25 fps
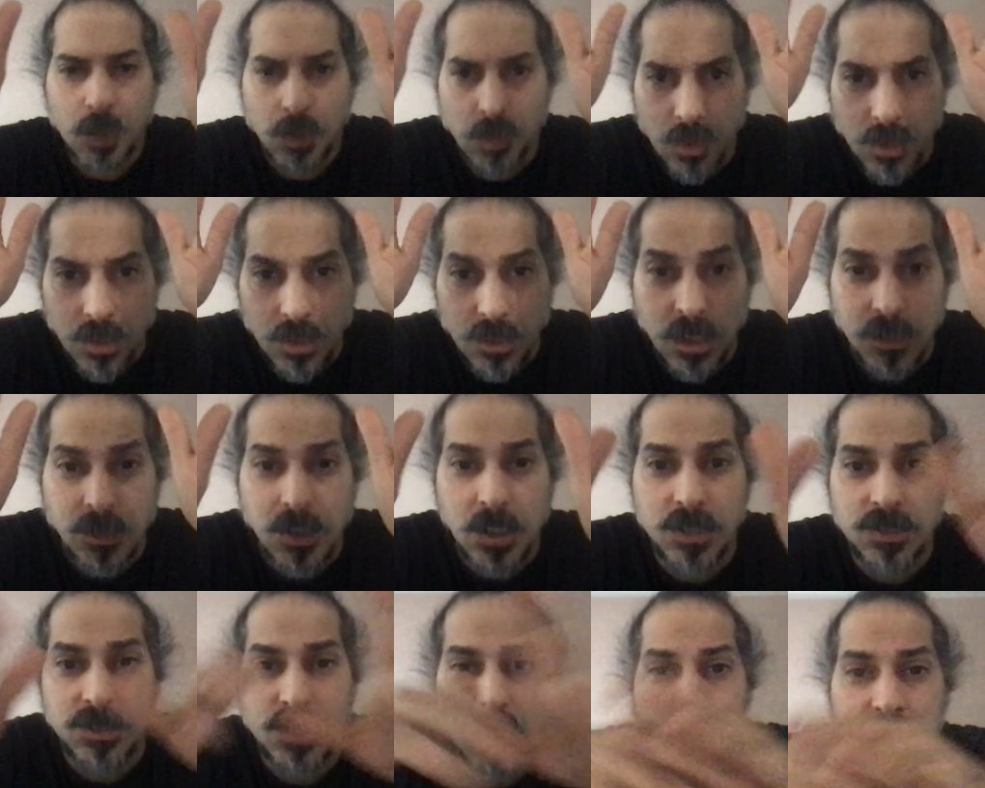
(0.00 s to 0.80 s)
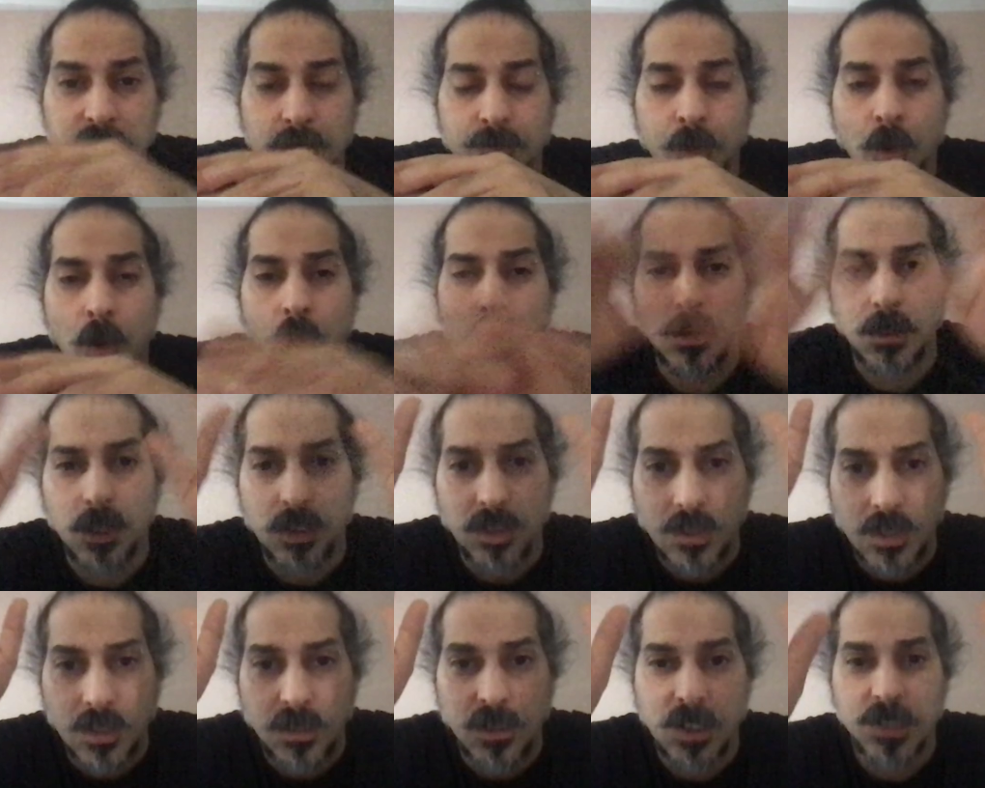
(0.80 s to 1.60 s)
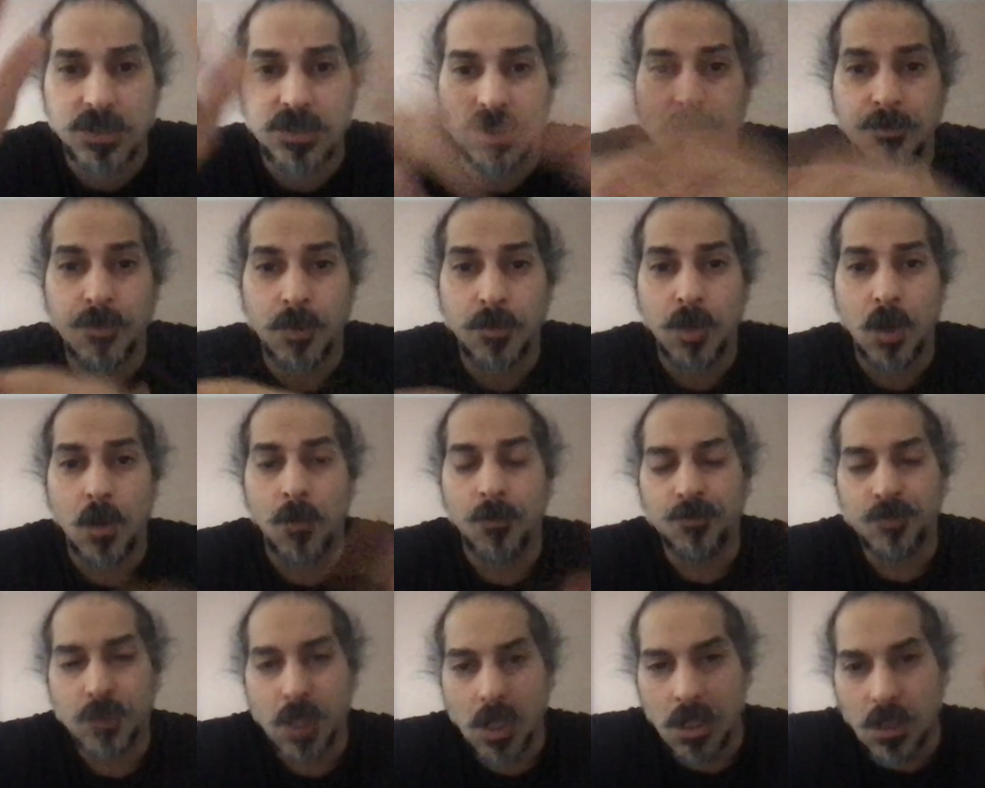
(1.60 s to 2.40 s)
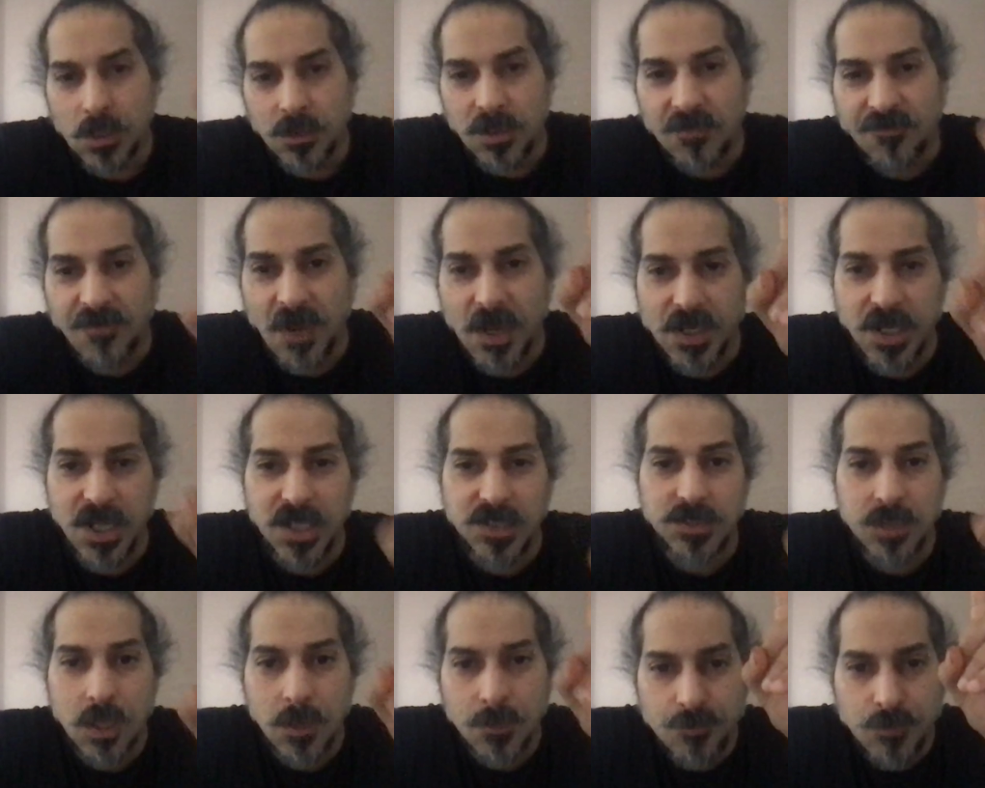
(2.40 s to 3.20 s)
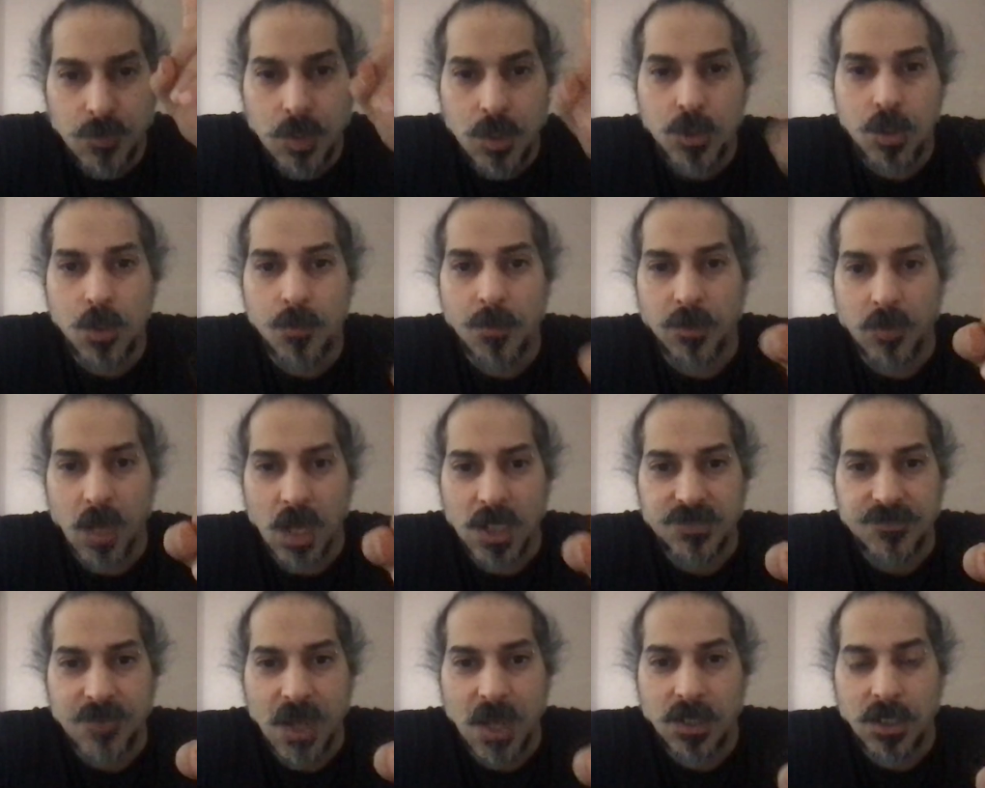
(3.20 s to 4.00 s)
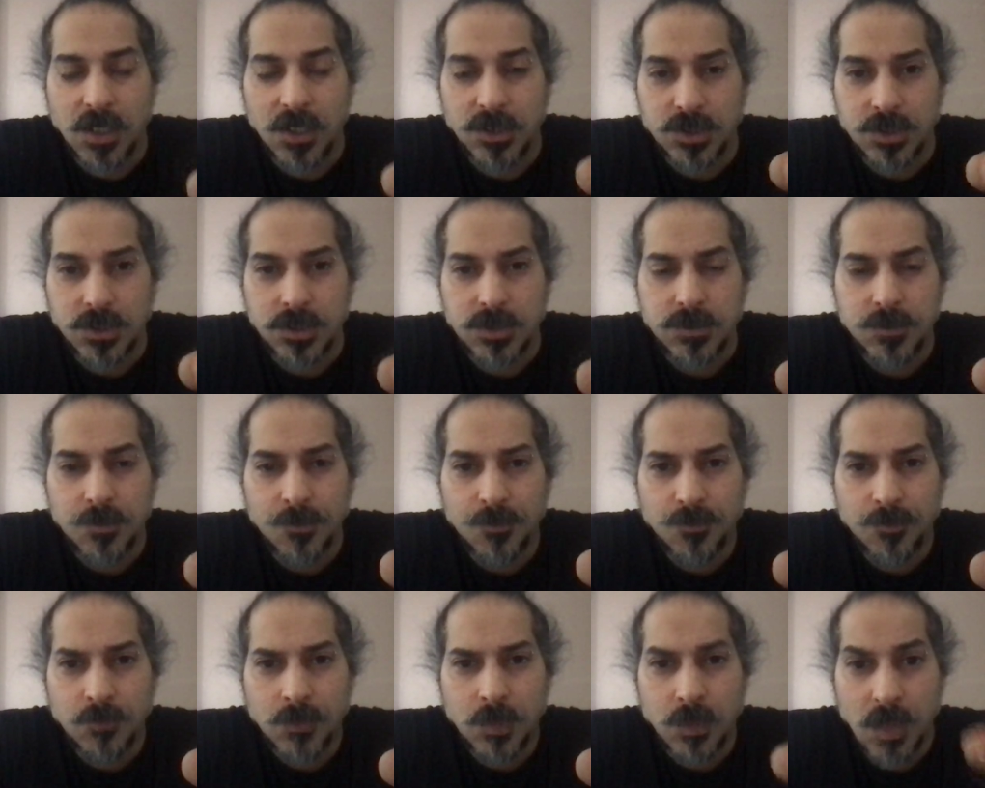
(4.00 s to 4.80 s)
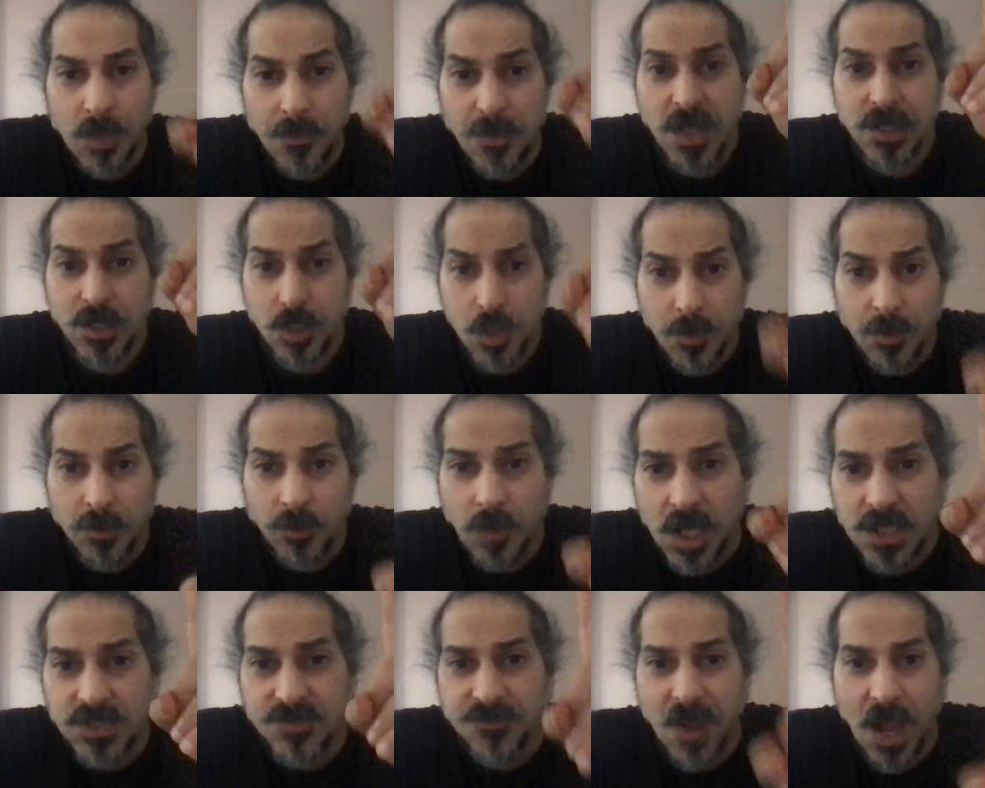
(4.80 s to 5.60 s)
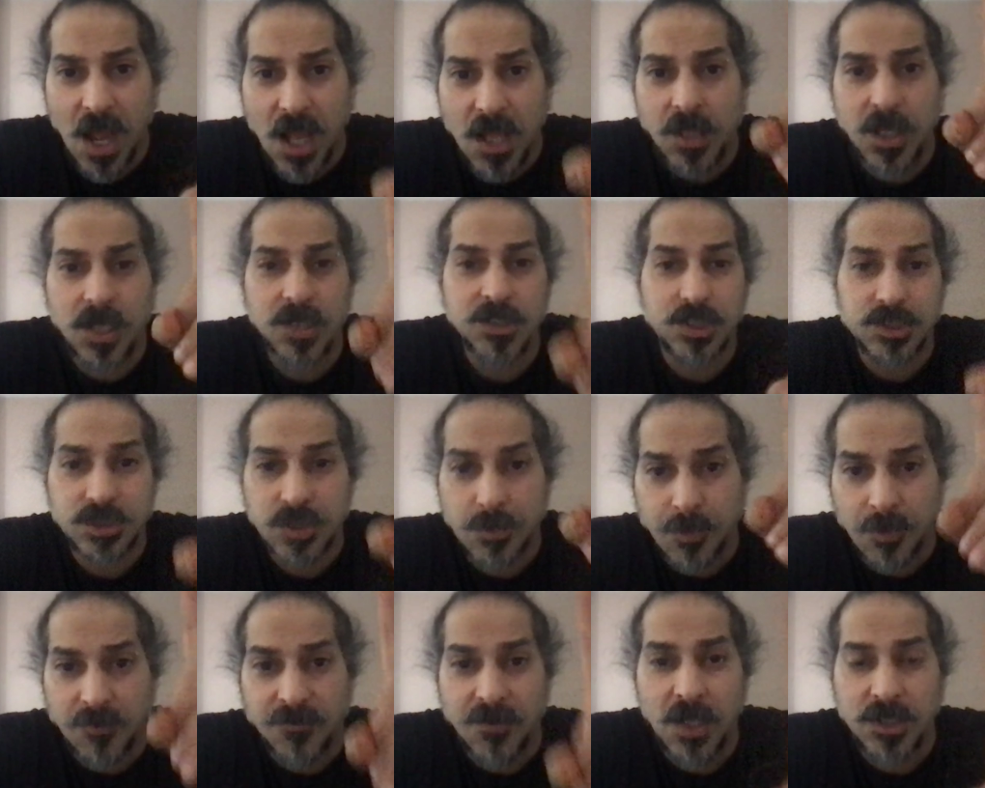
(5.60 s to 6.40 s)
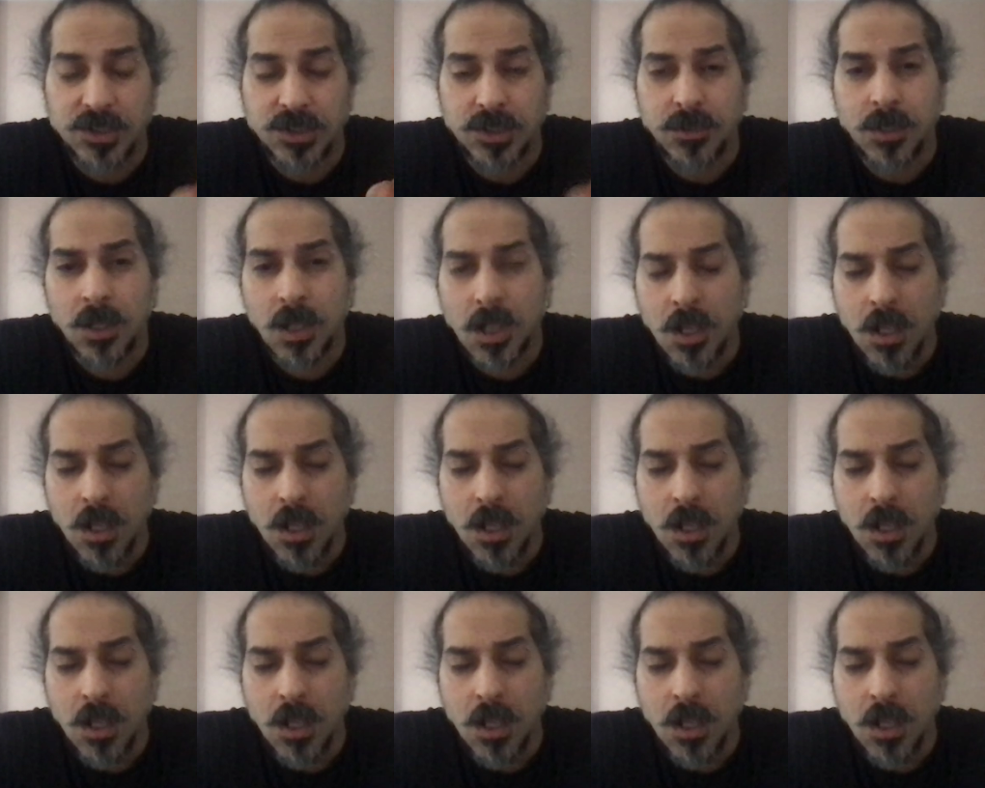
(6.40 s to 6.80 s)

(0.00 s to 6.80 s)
Look at the things they support. Look at the things they promote. They finance human rights violations. They made human rights violations a profession.